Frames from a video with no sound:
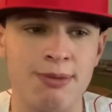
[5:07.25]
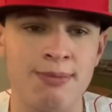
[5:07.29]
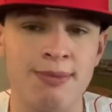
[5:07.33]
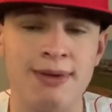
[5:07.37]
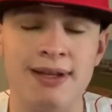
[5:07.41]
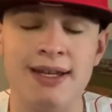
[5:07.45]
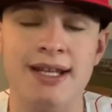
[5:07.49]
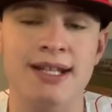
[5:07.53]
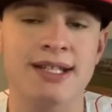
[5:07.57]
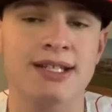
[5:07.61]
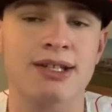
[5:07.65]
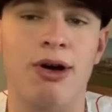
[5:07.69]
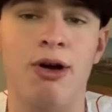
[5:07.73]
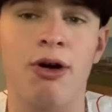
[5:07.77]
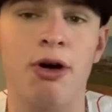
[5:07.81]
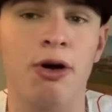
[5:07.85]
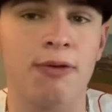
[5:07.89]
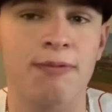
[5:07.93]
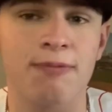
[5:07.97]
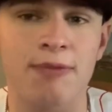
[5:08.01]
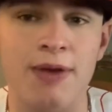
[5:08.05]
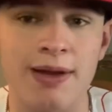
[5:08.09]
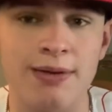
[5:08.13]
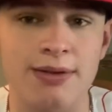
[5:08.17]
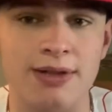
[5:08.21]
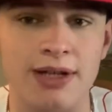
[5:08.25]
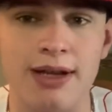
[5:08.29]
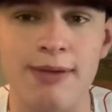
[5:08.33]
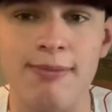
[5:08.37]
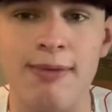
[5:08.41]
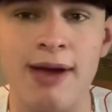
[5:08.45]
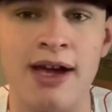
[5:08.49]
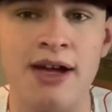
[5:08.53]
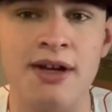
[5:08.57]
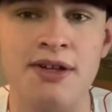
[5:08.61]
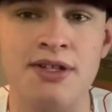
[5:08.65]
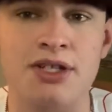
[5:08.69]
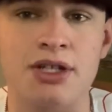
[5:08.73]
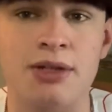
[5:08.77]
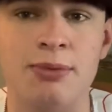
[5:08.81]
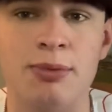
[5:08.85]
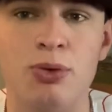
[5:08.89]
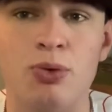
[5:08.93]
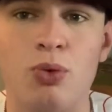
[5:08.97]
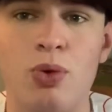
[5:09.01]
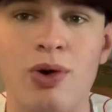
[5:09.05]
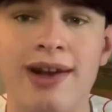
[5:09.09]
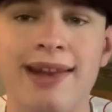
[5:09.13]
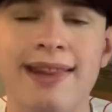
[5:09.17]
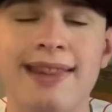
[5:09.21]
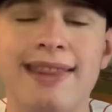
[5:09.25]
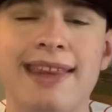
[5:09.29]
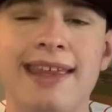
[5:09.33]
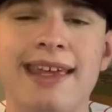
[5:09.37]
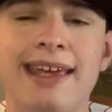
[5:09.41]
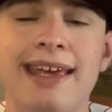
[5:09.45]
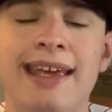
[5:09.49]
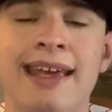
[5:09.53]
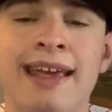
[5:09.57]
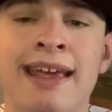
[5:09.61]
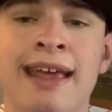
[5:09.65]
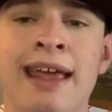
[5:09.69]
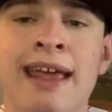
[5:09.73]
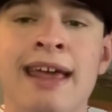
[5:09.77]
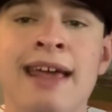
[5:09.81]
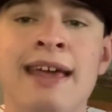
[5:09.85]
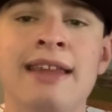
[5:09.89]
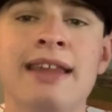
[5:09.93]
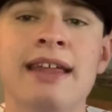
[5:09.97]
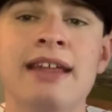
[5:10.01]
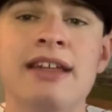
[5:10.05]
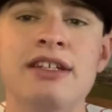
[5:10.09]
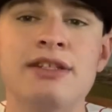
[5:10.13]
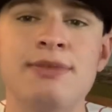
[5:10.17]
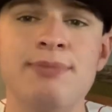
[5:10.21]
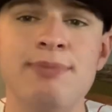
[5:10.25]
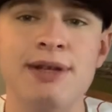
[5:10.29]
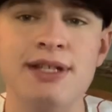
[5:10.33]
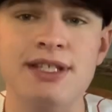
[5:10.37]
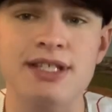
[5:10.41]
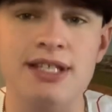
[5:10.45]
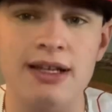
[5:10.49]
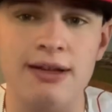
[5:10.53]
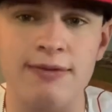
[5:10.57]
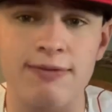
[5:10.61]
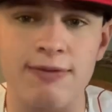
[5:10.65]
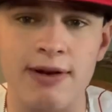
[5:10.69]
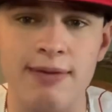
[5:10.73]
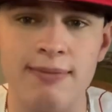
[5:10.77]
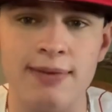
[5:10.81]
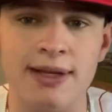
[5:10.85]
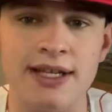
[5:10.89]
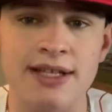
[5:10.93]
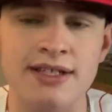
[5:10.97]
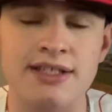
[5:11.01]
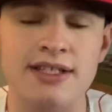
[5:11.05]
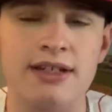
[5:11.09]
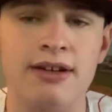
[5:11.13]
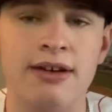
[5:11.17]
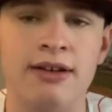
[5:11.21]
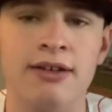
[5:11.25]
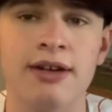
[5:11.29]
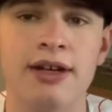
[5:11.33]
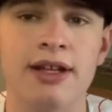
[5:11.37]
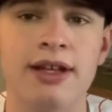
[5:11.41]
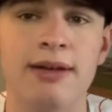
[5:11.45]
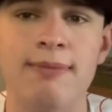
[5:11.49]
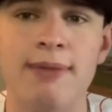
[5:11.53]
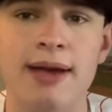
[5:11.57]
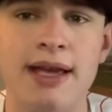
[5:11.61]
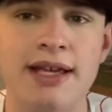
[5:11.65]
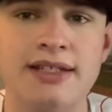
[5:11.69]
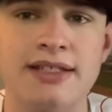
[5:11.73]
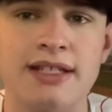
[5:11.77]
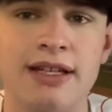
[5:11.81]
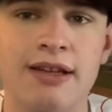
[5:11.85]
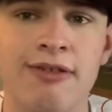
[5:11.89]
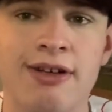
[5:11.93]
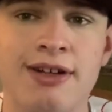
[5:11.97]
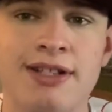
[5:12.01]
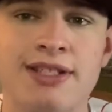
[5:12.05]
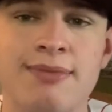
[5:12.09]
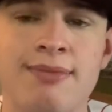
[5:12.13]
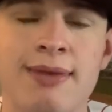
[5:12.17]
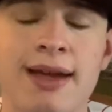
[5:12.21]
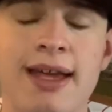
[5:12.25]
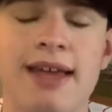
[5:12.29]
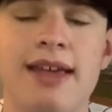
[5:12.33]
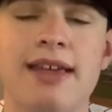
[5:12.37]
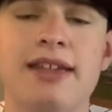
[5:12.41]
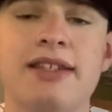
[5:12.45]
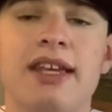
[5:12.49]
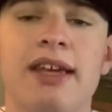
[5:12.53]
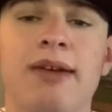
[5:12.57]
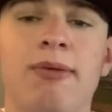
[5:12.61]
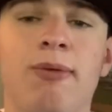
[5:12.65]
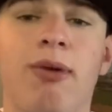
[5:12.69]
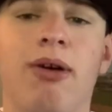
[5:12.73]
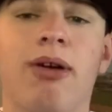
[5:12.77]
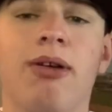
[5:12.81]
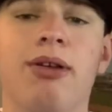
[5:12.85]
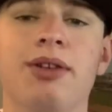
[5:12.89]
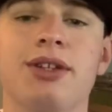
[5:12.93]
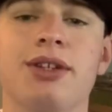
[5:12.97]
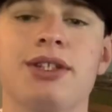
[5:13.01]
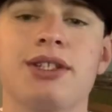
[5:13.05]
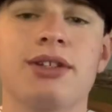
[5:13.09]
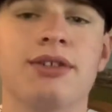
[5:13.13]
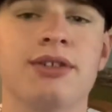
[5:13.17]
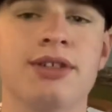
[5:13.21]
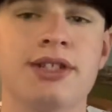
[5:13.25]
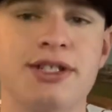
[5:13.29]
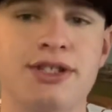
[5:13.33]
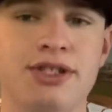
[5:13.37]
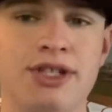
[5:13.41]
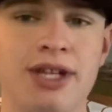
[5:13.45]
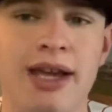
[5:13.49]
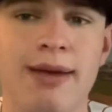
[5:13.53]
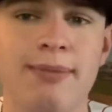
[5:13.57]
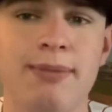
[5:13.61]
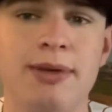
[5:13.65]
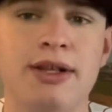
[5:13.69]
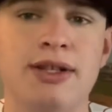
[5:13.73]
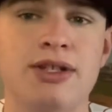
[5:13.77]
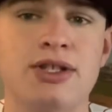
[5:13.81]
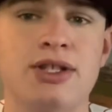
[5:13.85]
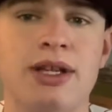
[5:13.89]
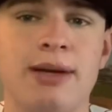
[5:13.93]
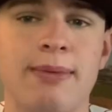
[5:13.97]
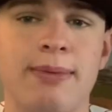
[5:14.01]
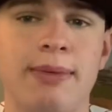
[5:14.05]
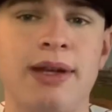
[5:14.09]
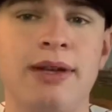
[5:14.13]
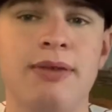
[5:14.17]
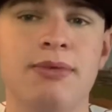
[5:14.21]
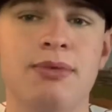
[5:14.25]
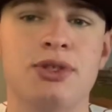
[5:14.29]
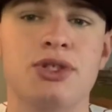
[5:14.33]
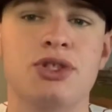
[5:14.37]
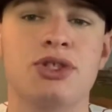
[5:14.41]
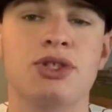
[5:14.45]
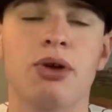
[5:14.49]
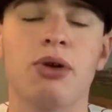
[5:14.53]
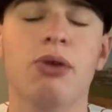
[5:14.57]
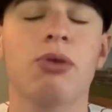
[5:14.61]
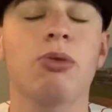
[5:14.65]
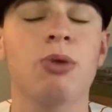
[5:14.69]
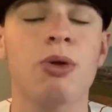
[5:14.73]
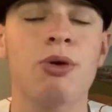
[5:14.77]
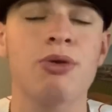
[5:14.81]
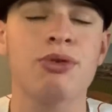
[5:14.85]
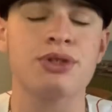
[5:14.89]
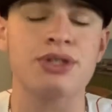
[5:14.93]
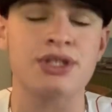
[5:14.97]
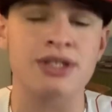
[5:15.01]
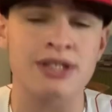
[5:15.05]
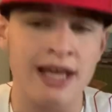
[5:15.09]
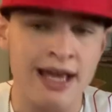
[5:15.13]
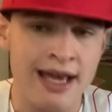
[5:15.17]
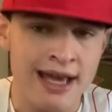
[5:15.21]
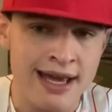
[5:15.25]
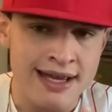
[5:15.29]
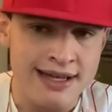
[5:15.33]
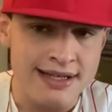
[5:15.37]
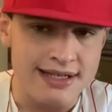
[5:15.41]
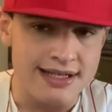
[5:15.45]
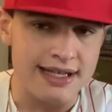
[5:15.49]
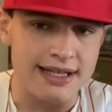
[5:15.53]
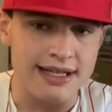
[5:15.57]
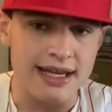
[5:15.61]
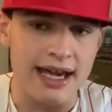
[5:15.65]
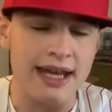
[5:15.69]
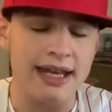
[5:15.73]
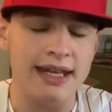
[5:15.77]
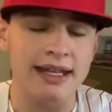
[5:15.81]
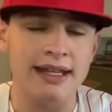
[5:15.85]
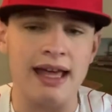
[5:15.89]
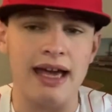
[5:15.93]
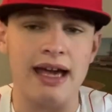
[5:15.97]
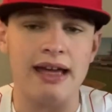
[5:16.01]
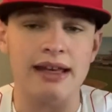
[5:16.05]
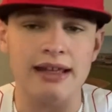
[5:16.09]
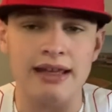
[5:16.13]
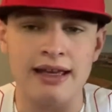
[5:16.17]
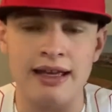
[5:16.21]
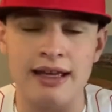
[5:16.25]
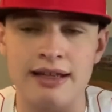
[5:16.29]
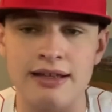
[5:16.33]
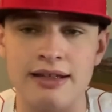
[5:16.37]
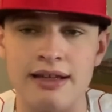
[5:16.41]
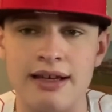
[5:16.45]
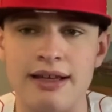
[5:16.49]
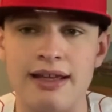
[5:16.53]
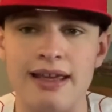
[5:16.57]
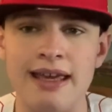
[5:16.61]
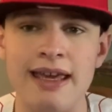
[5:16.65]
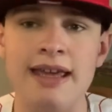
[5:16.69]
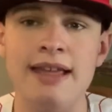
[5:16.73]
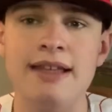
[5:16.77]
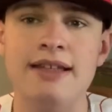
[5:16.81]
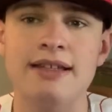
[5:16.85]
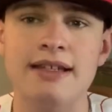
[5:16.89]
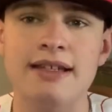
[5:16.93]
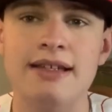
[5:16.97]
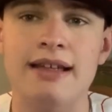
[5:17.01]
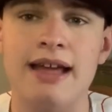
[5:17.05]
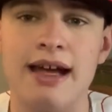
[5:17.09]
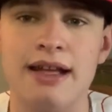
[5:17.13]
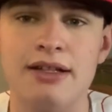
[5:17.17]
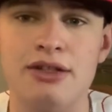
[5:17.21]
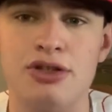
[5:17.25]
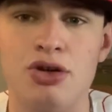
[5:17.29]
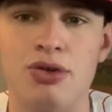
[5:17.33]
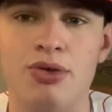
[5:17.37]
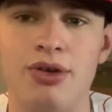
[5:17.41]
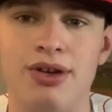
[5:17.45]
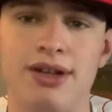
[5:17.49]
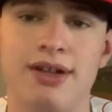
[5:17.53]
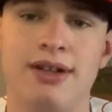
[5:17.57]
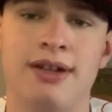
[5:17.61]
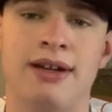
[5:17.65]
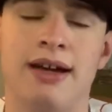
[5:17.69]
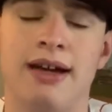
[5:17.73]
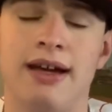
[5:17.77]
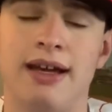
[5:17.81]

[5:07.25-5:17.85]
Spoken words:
I mean, he's a Hall of Fame type manager, but one thing that is missing from his already amazing resume is a World Series championship, and he was so close to getting that, and he did not do it.